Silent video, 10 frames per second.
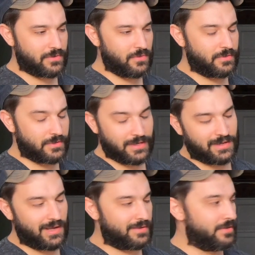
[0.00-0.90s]
cool? And they're like,
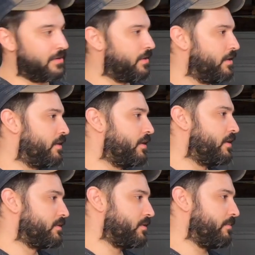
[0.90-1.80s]
yeah.
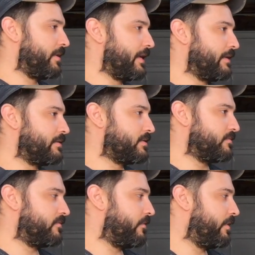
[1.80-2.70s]
So I'm going to get some
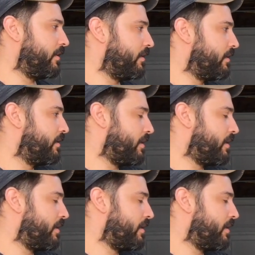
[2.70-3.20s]
foil.